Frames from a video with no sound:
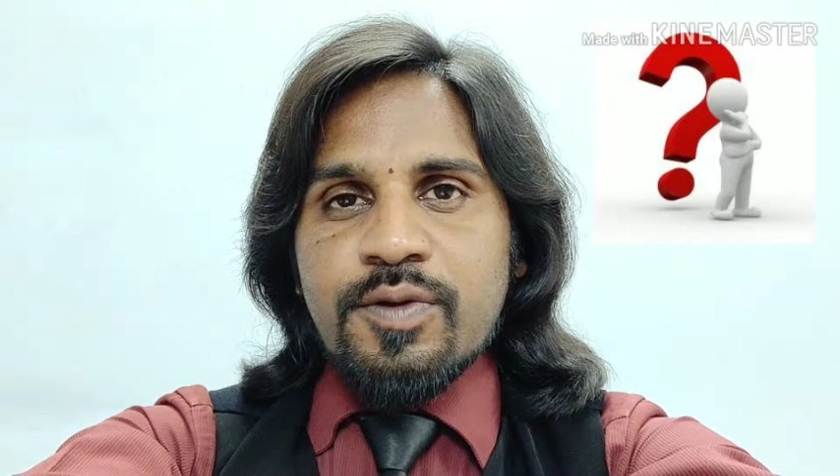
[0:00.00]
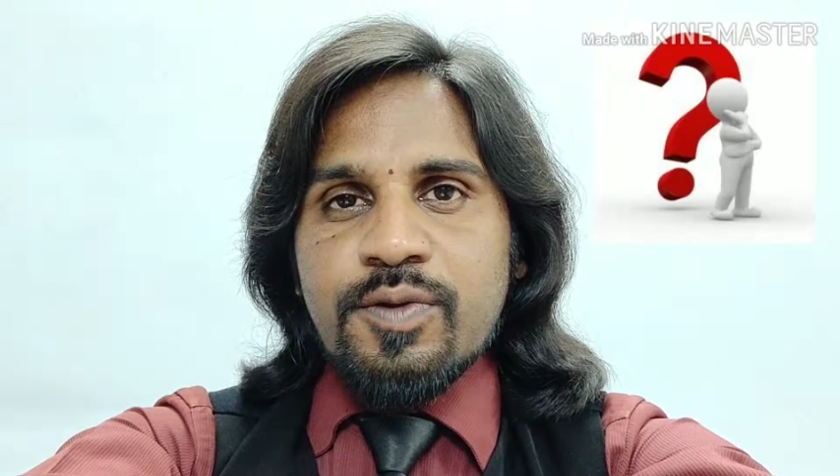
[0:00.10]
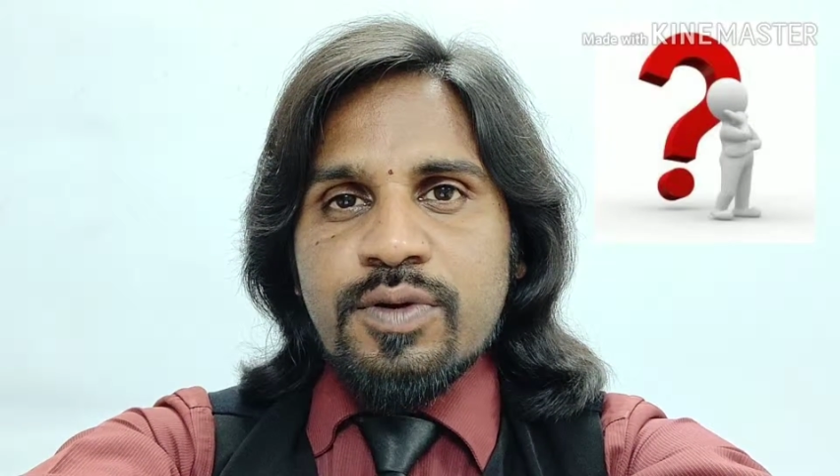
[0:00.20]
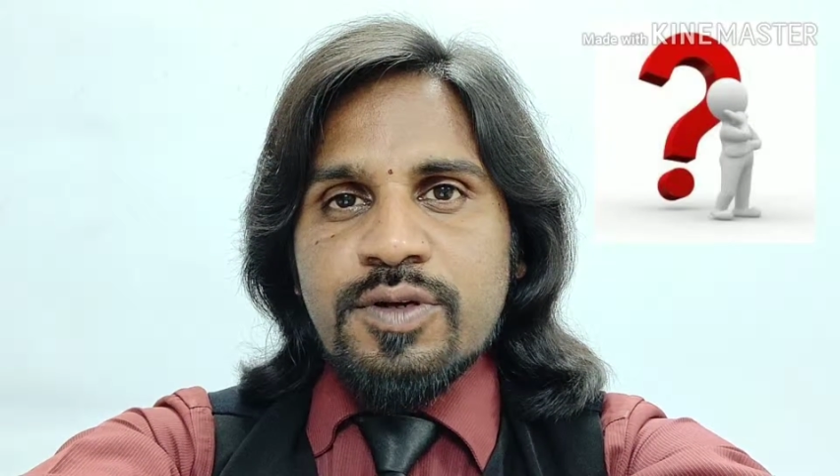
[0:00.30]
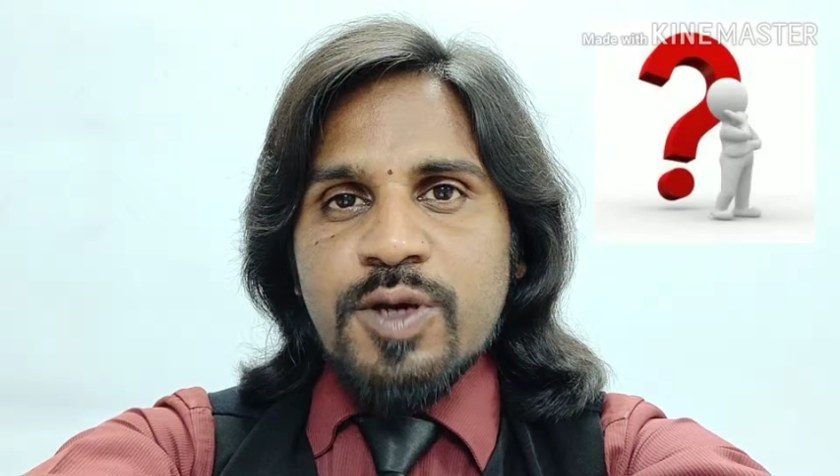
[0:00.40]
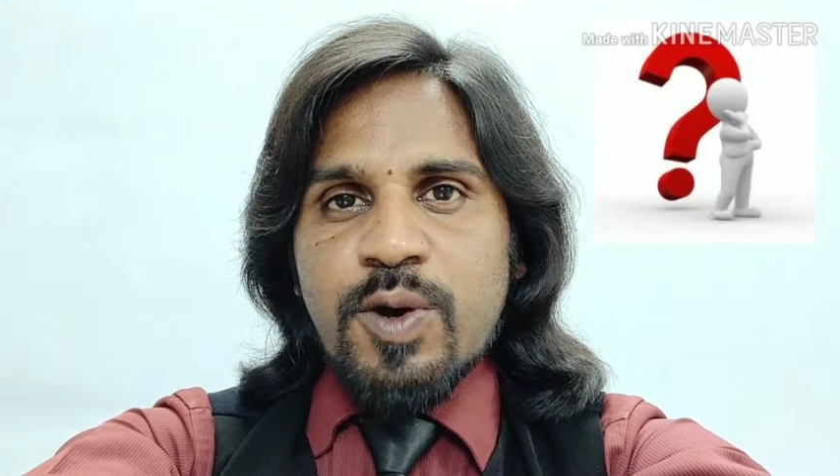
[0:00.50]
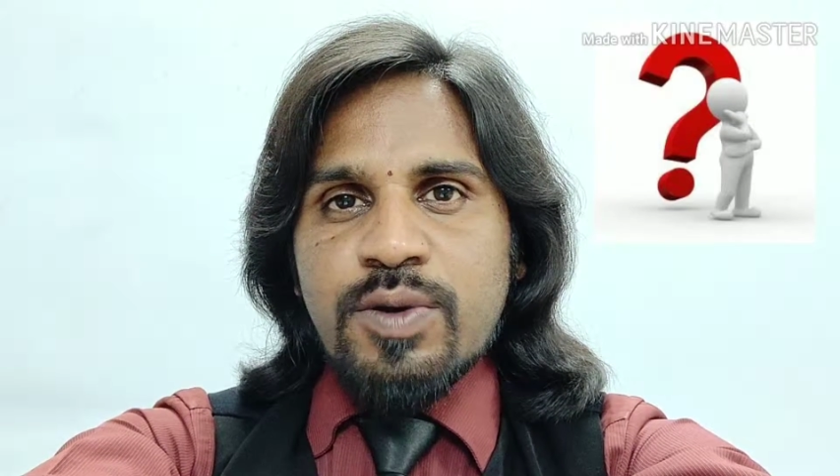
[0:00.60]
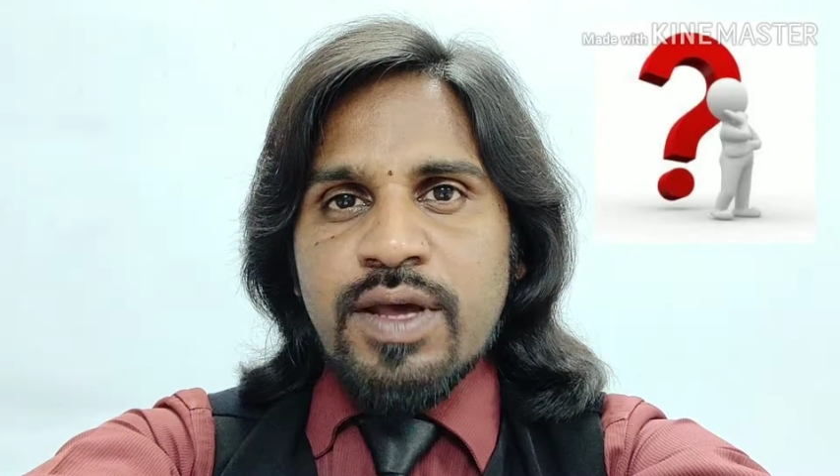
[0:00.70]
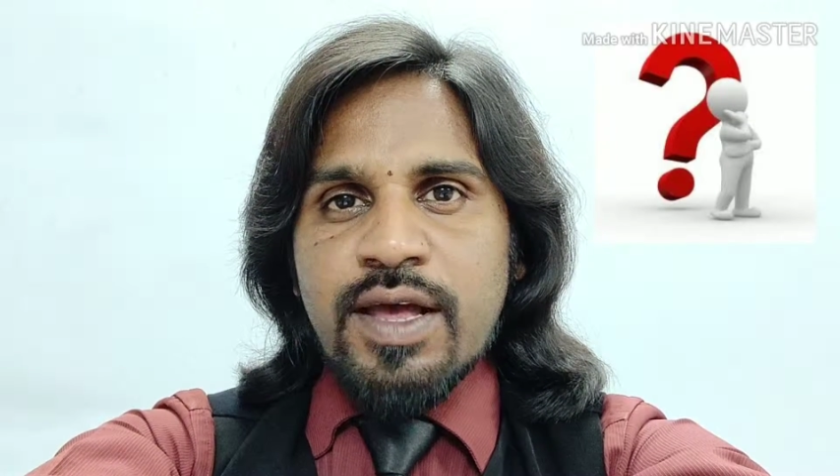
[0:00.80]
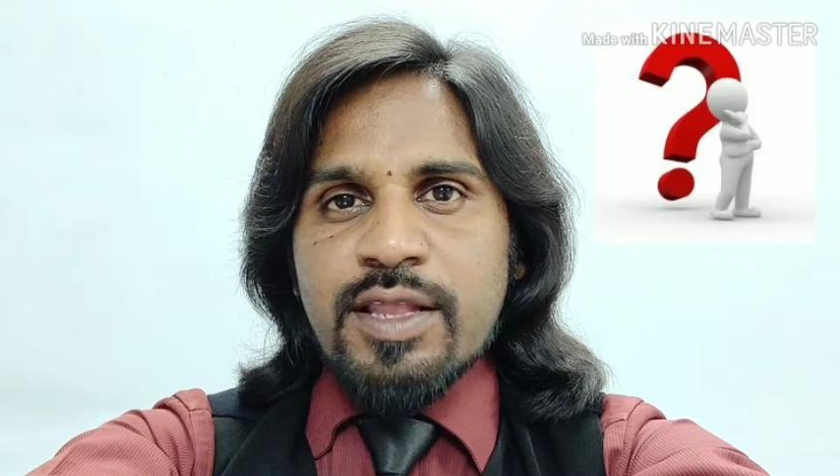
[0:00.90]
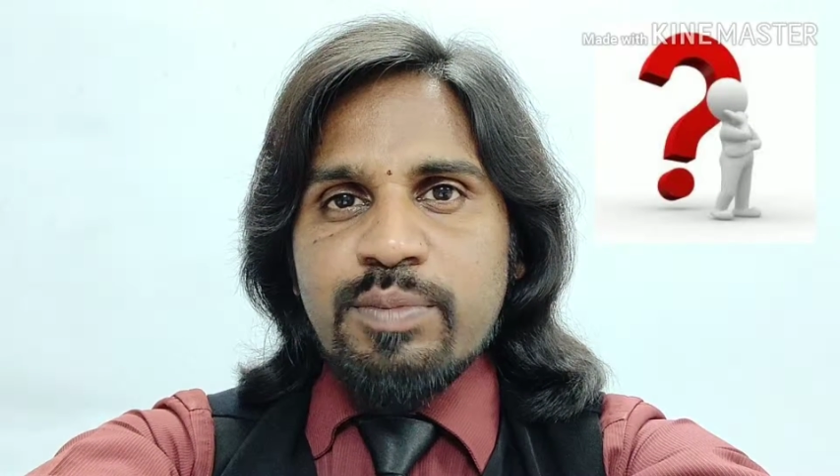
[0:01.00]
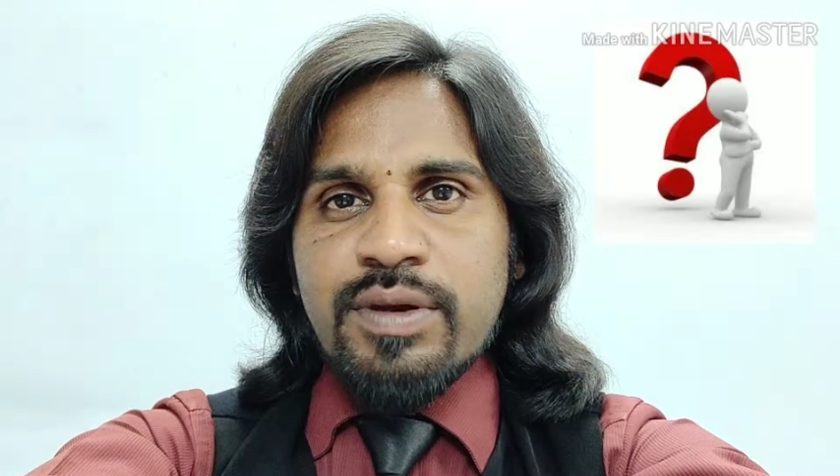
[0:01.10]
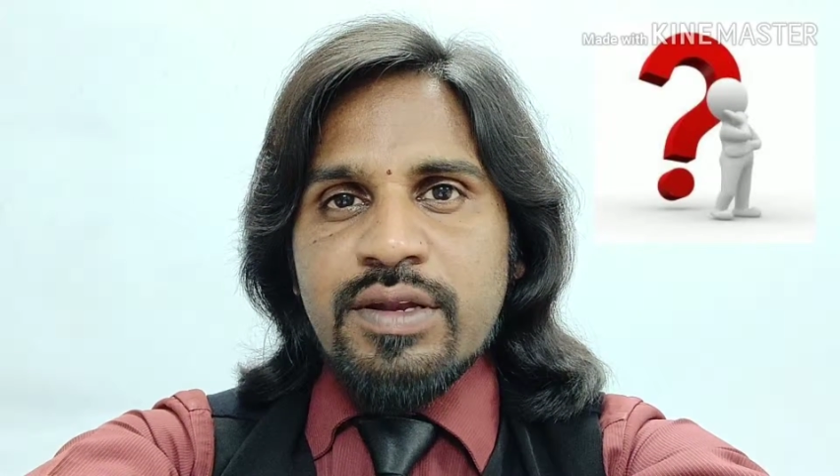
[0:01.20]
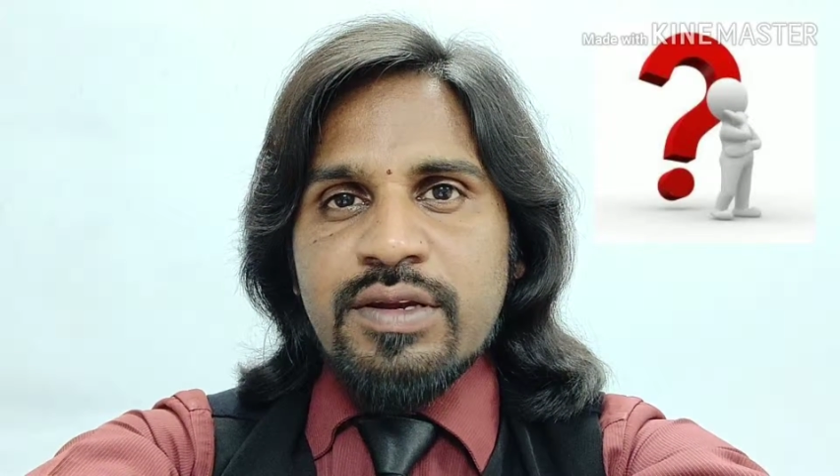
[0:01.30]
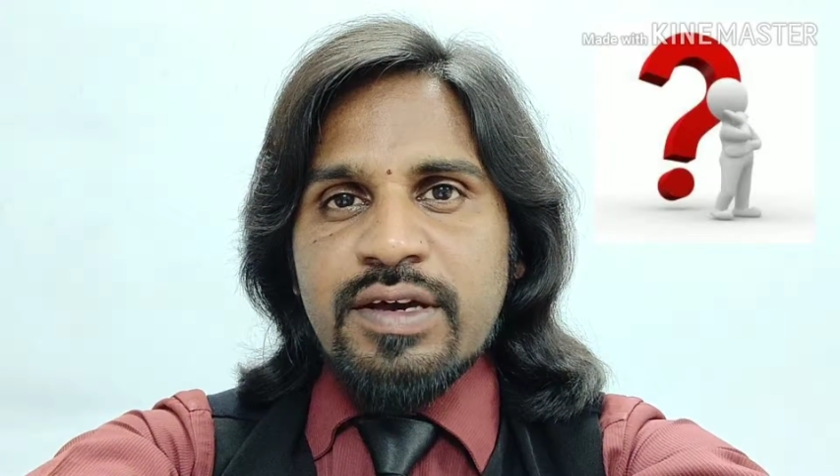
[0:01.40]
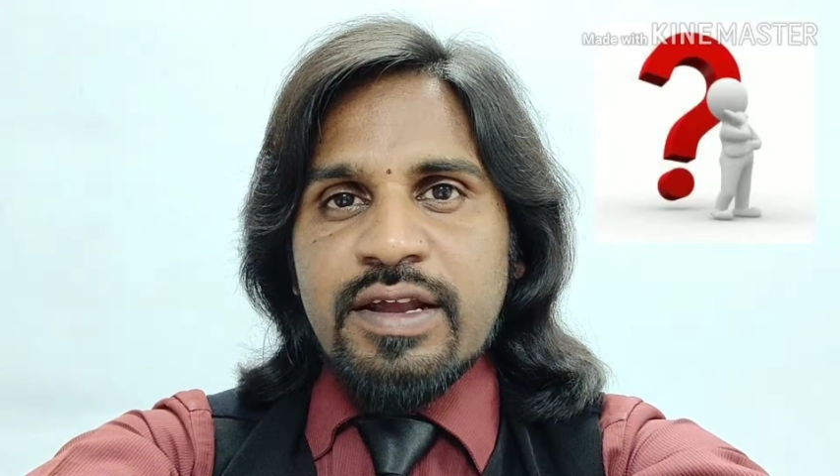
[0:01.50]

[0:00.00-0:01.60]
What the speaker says: So doubt has been